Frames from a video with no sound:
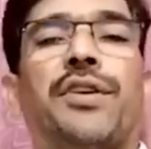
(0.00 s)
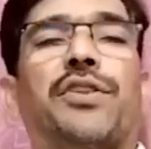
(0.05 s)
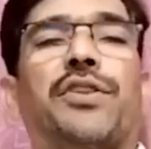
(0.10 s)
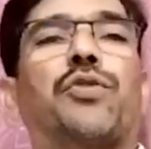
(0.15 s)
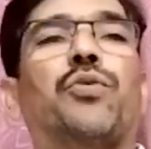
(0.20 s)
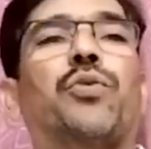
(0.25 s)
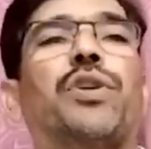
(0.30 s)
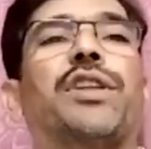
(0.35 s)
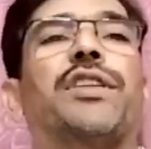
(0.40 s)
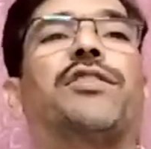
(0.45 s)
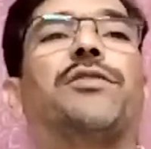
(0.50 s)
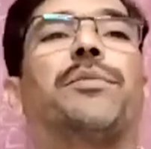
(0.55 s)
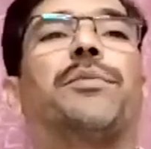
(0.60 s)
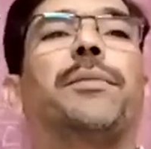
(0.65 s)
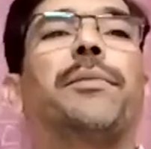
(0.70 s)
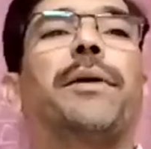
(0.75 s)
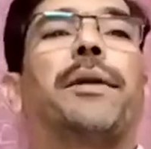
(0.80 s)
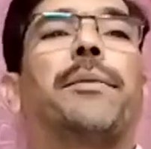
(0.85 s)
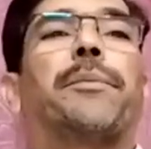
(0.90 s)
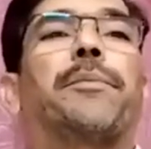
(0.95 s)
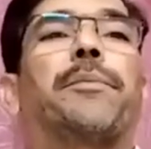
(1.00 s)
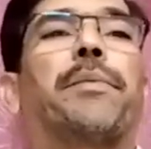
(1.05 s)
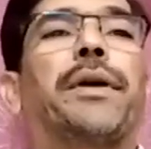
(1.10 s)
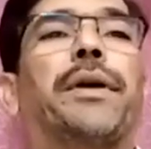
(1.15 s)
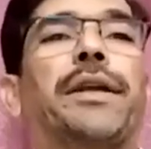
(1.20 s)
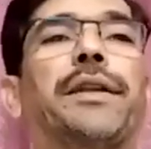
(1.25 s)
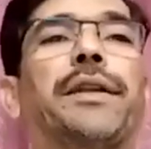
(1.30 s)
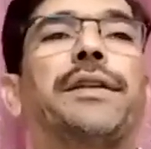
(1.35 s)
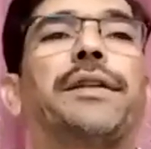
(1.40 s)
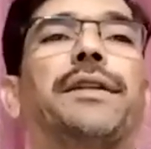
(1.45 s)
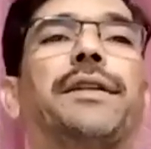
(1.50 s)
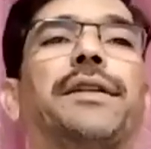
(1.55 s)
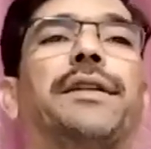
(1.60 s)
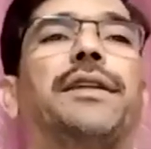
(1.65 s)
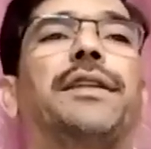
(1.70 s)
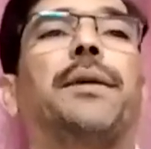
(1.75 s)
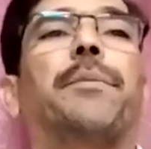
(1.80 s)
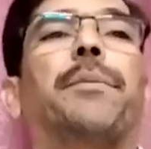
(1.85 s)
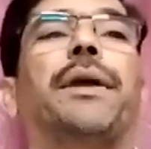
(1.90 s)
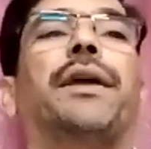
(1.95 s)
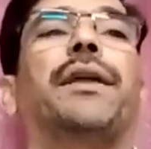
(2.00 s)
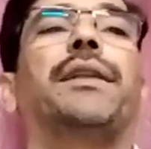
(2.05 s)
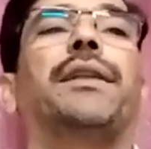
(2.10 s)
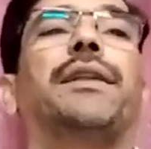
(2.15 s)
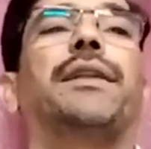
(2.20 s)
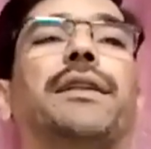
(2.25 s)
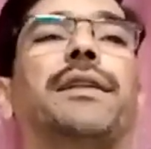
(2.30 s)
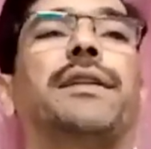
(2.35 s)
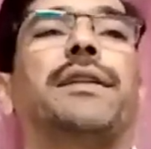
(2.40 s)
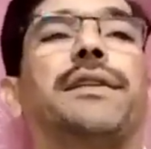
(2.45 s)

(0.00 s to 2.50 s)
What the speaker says: So what is mean by pain? In a pain,